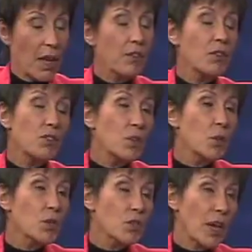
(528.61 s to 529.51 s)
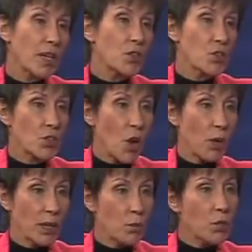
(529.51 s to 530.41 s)
And the newer studies are
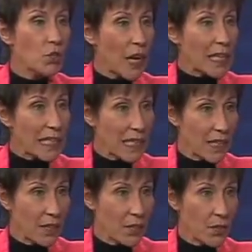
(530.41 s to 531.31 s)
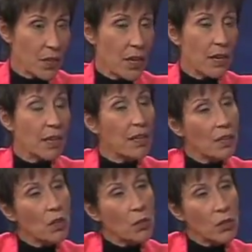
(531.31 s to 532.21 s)
showing that progestins
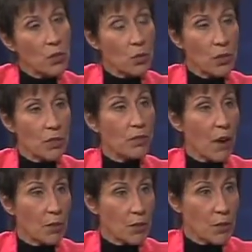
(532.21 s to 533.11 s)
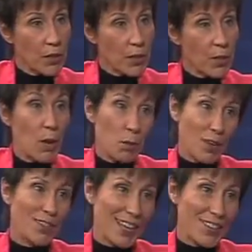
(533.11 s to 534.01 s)
increase the risk of heart disease and
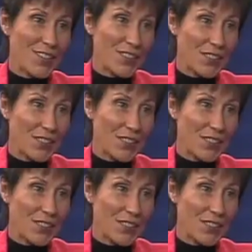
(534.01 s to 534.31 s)
breast cancer.